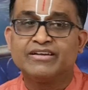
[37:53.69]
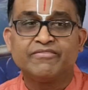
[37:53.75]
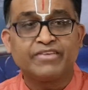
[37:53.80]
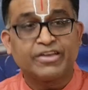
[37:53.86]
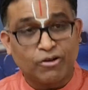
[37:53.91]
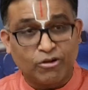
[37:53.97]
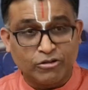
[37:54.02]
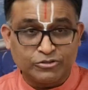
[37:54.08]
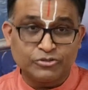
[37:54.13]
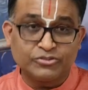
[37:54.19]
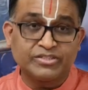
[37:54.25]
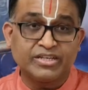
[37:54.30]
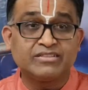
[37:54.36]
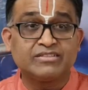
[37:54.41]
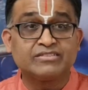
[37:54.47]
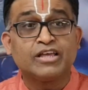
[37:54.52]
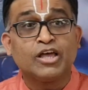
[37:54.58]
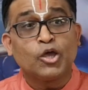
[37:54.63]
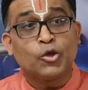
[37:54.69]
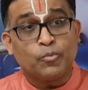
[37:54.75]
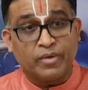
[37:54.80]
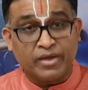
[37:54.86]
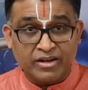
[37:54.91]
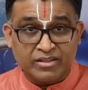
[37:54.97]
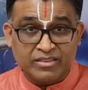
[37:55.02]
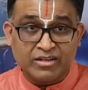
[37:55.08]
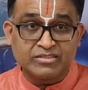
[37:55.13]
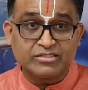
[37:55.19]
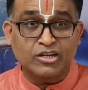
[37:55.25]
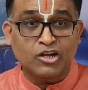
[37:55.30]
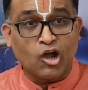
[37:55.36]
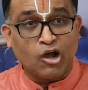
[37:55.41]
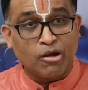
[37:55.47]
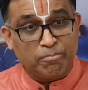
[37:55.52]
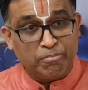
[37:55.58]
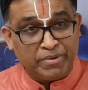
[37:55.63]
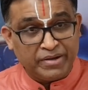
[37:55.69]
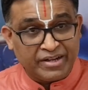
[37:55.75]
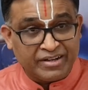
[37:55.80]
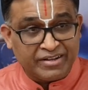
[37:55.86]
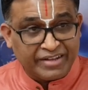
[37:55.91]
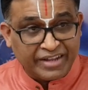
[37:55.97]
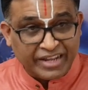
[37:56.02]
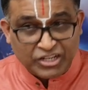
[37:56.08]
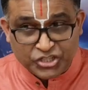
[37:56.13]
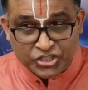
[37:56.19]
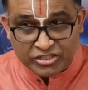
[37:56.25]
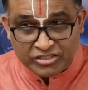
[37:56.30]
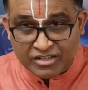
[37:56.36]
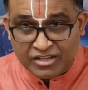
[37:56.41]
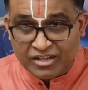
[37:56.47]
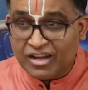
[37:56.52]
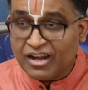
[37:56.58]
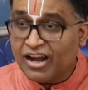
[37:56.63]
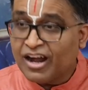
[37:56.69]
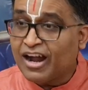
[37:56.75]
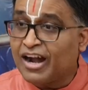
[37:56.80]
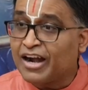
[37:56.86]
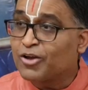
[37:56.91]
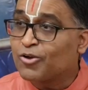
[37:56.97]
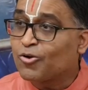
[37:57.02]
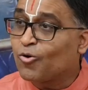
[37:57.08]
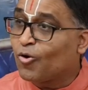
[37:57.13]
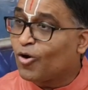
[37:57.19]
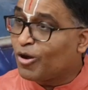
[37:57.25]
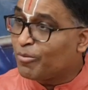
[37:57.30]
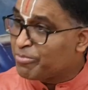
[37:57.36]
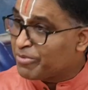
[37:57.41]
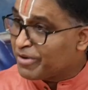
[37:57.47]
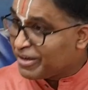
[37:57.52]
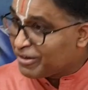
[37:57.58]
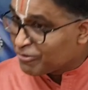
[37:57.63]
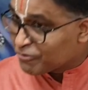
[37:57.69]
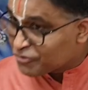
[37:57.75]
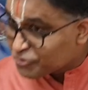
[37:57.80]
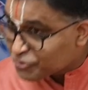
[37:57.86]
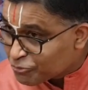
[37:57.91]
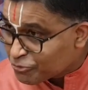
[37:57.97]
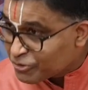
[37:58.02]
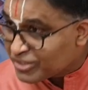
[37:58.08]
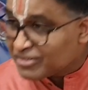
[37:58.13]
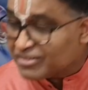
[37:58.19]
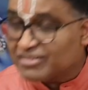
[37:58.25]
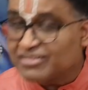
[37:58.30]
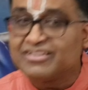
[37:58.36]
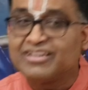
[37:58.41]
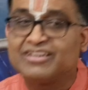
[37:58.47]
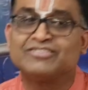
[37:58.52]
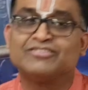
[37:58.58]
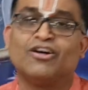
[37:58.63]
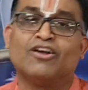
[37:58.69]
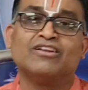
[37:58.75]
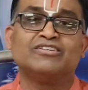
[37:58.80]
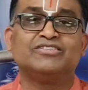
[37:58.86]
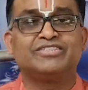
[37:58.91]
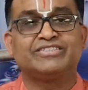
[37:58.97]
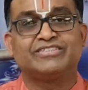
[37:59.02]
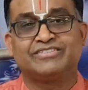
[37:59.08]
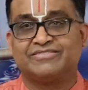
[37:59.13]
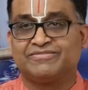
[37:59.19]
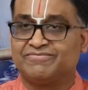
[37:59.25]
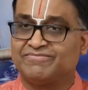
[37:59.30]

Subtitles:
We can also say this, where there is a competent teacher and a cooperative student, there is knowledge.